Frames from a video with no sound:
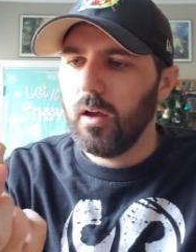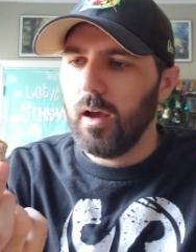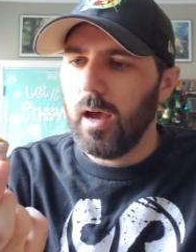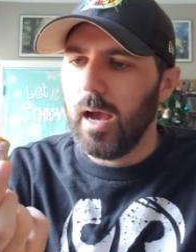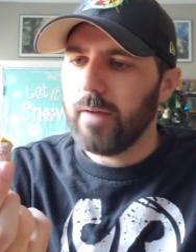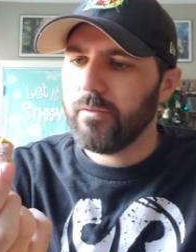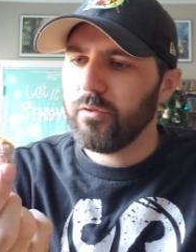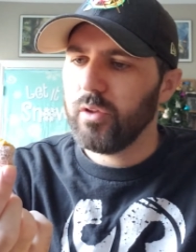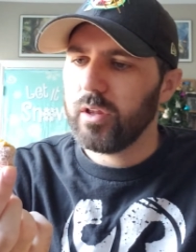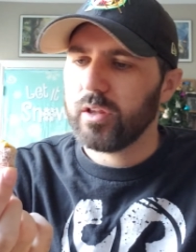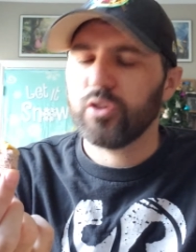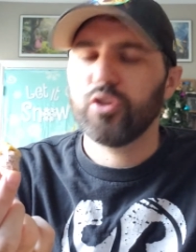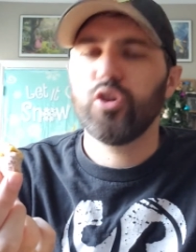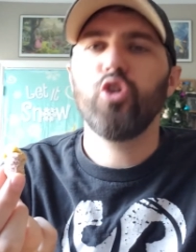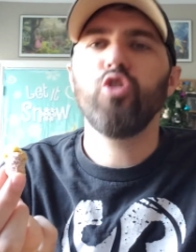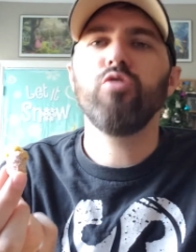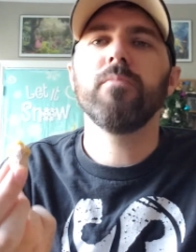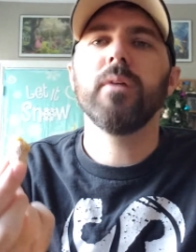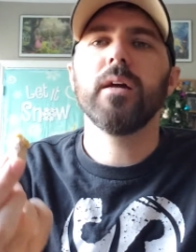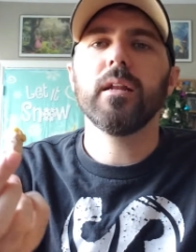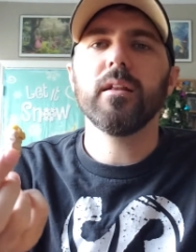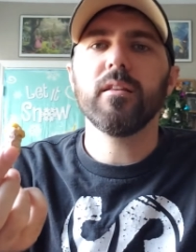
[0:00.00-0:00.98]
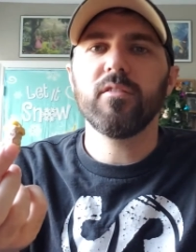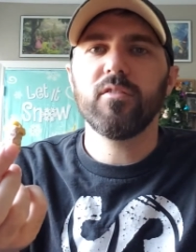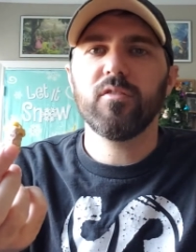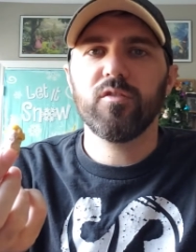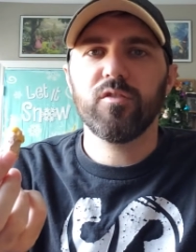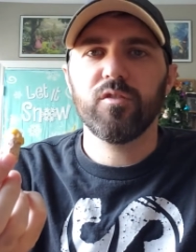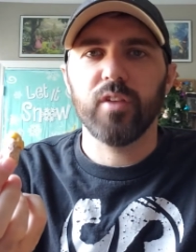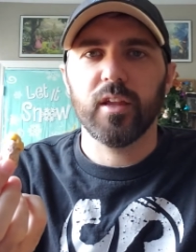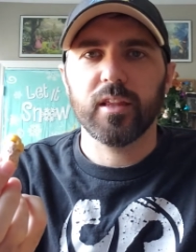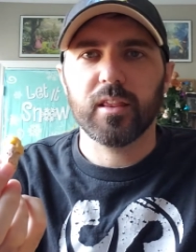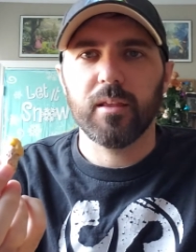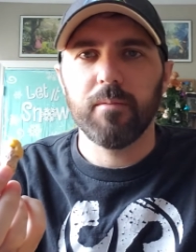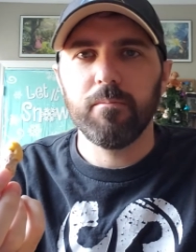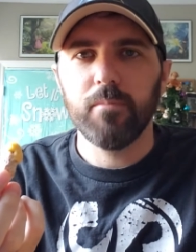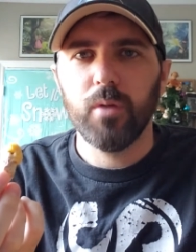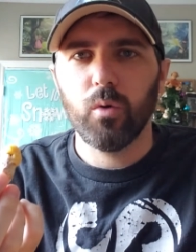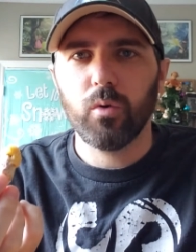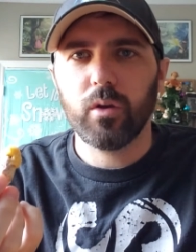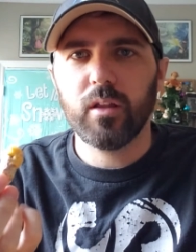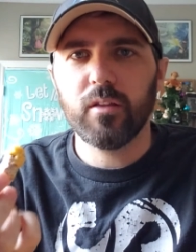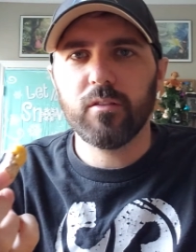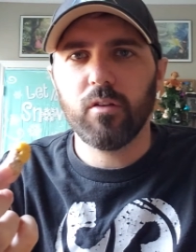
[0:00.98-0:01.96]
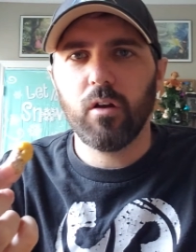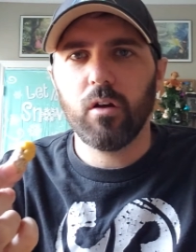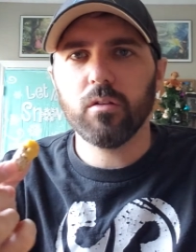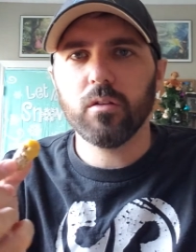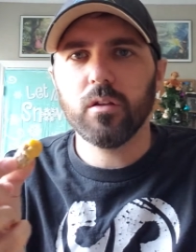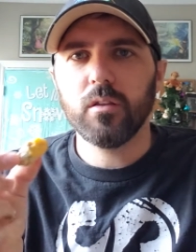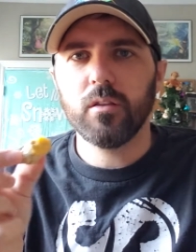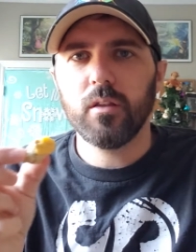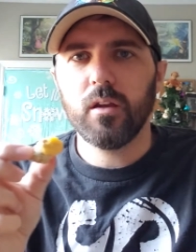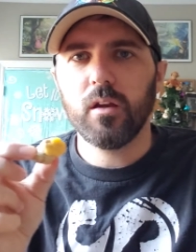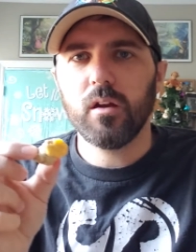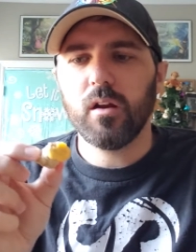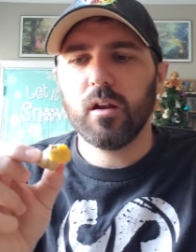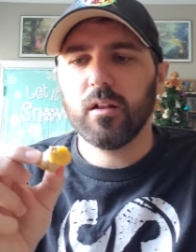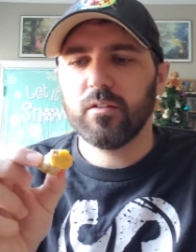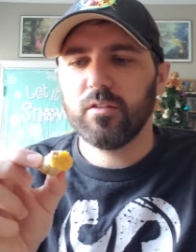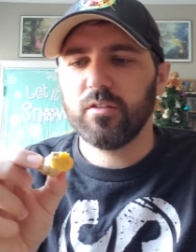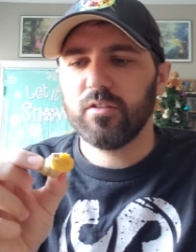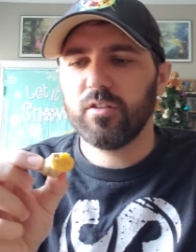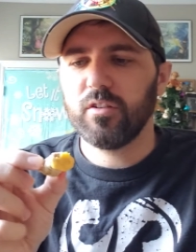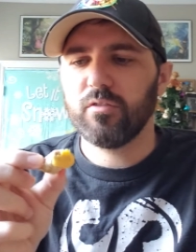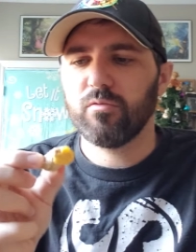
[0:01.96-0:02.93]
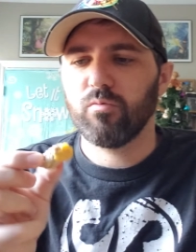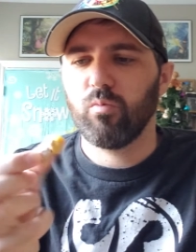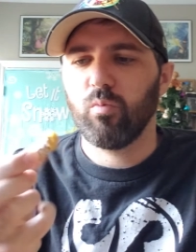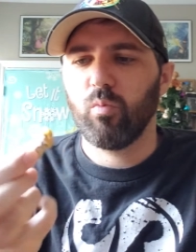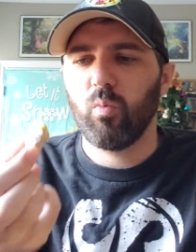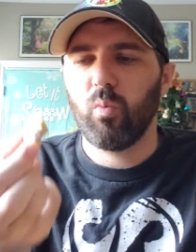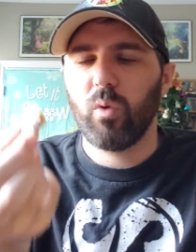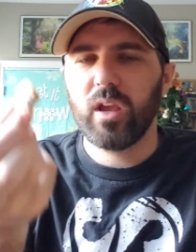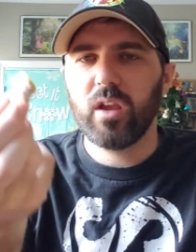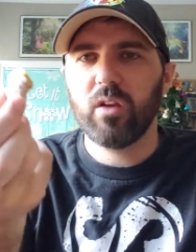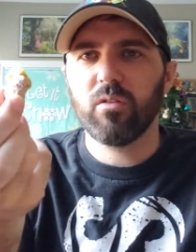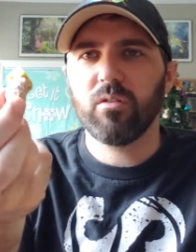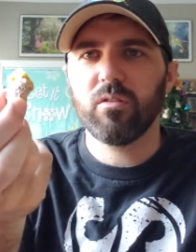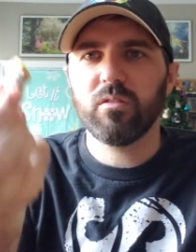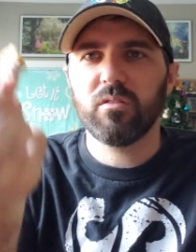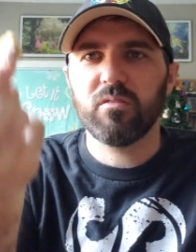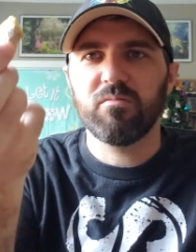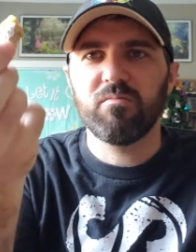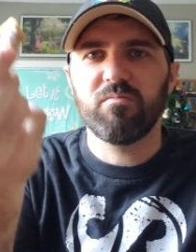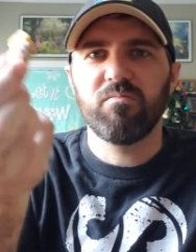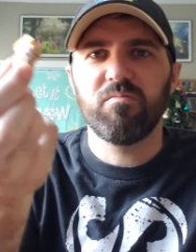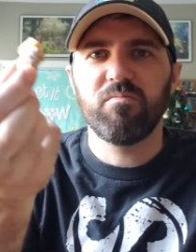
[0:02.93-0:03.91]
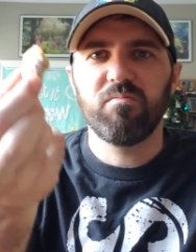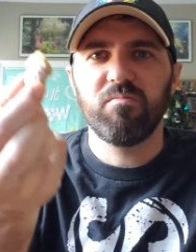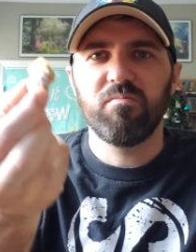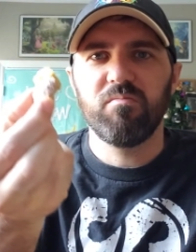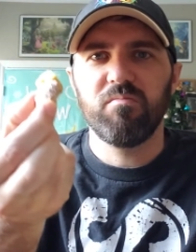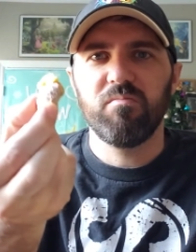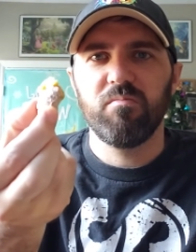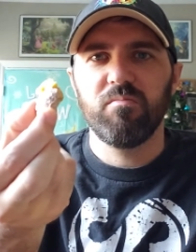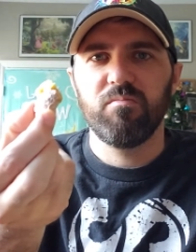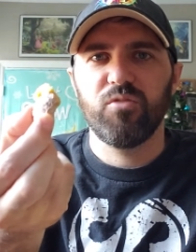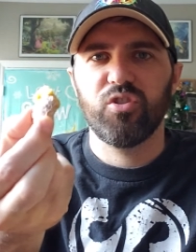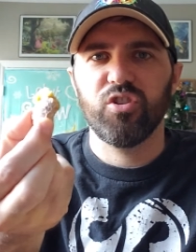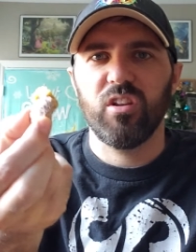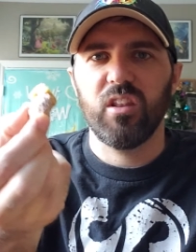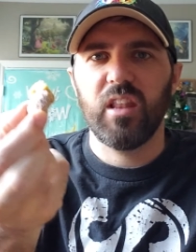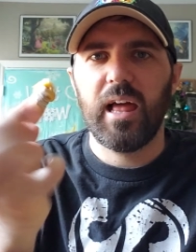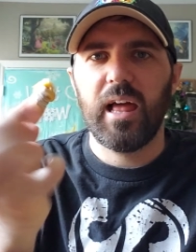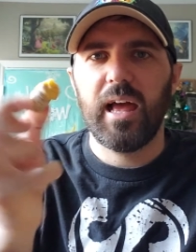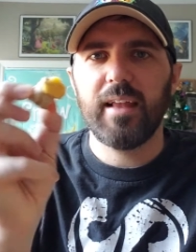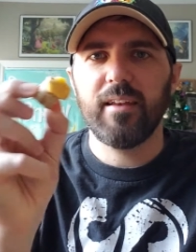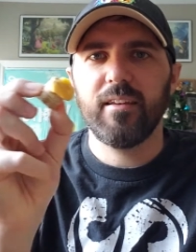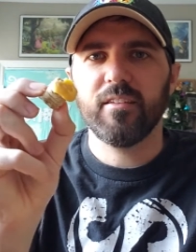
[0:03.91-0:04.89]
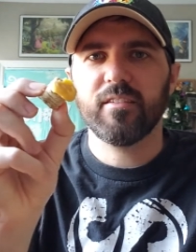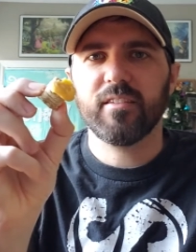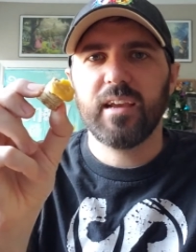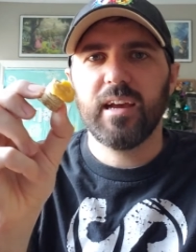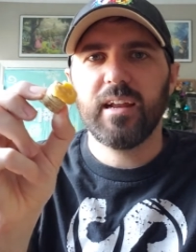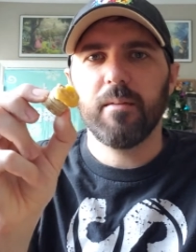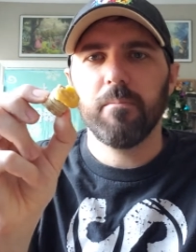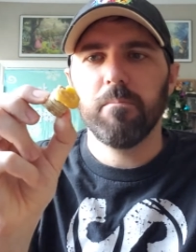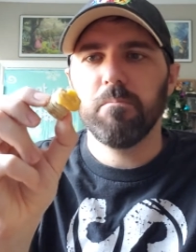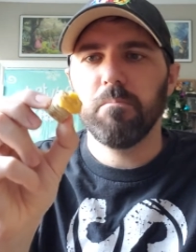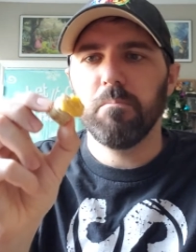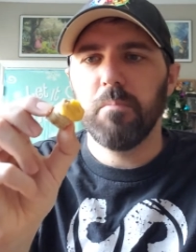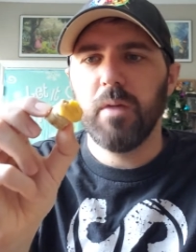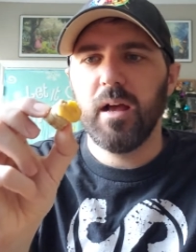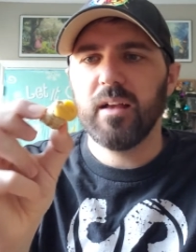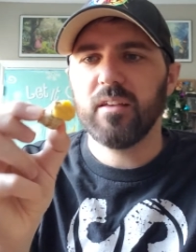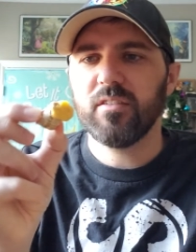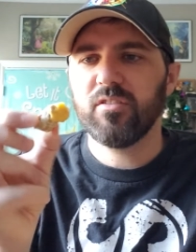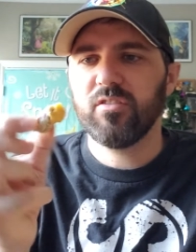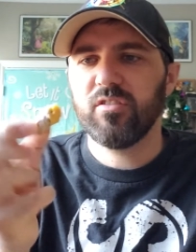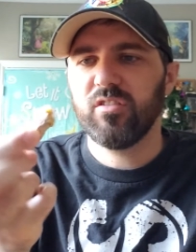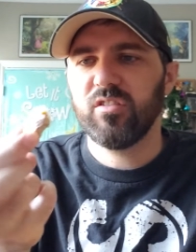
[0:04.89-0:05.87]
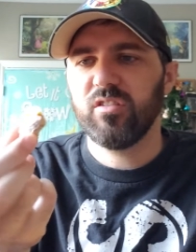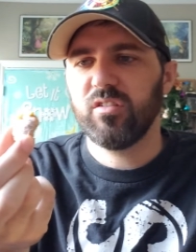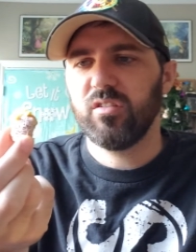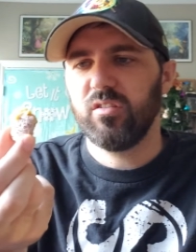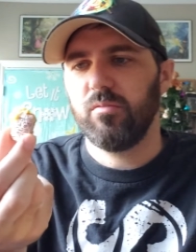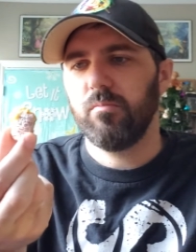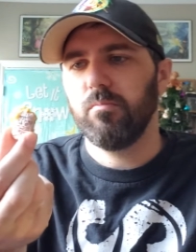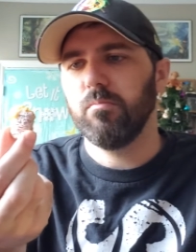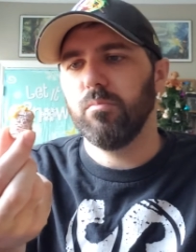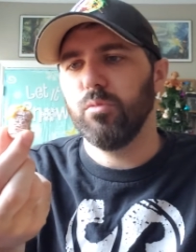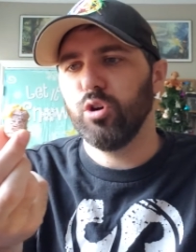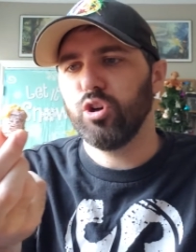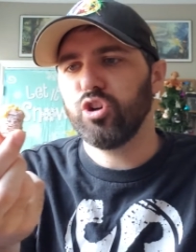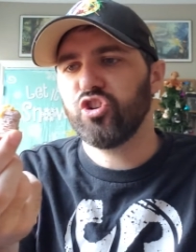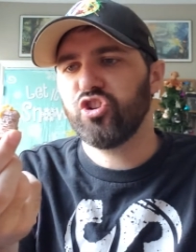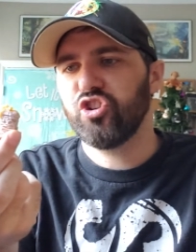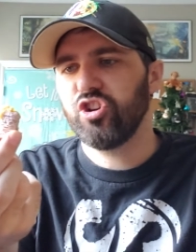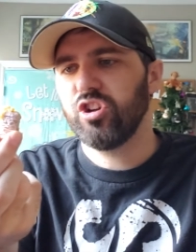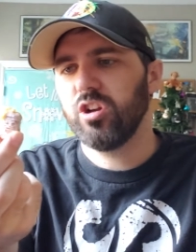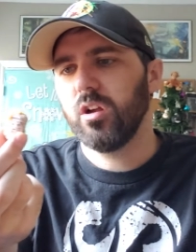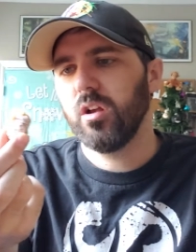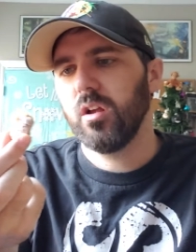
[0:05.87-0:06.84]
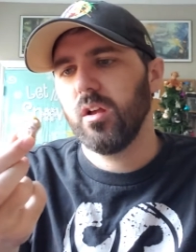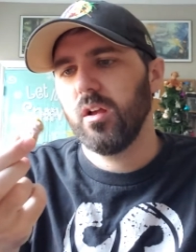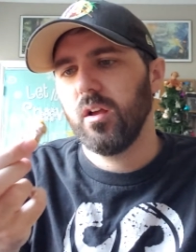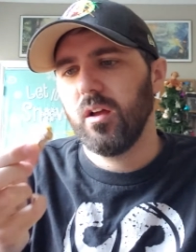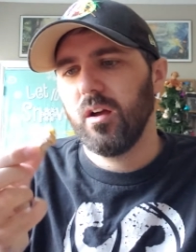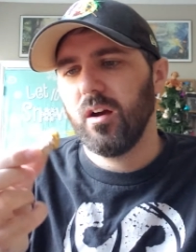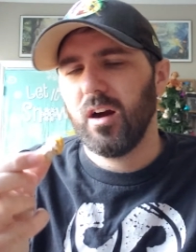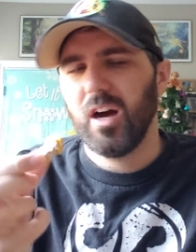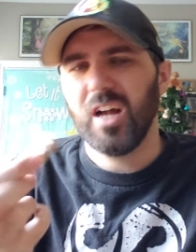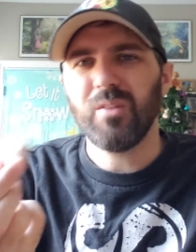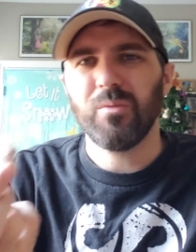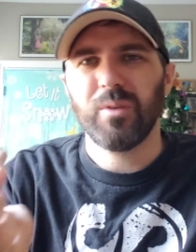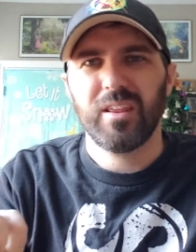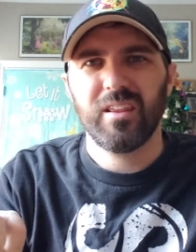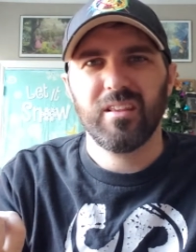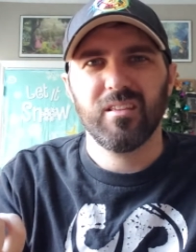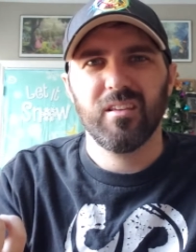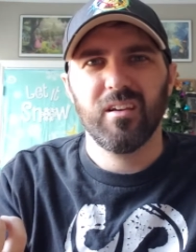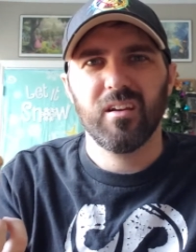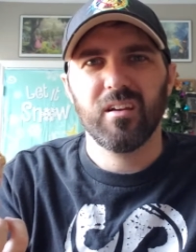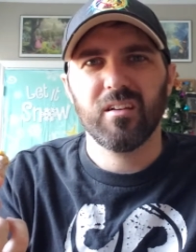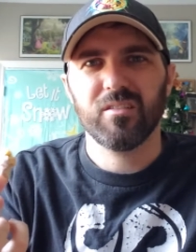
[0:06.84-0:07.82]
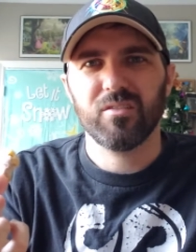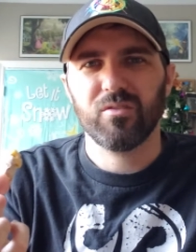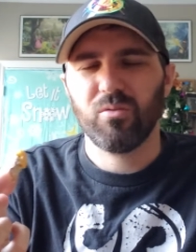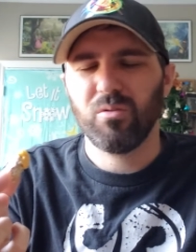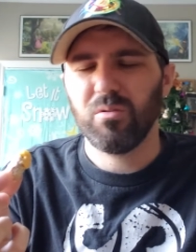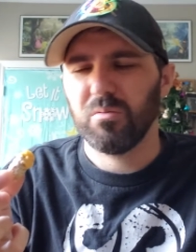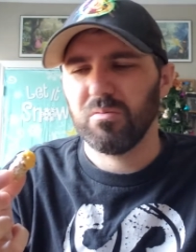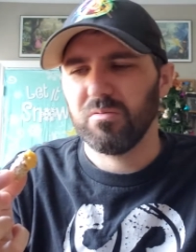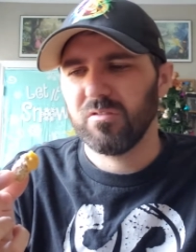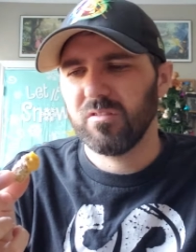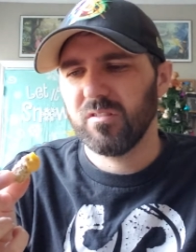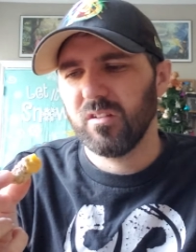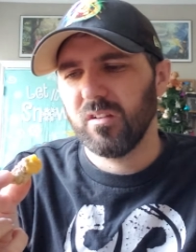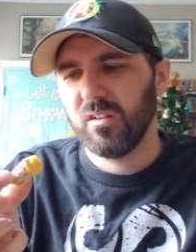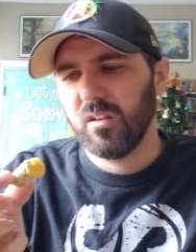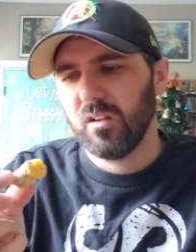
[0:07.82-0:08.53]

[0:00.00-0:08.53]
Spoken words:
After like 2 minutes, like the milk gets all in there and it's just this weird gelatinous kind of mush. I don't eat that. It's gross.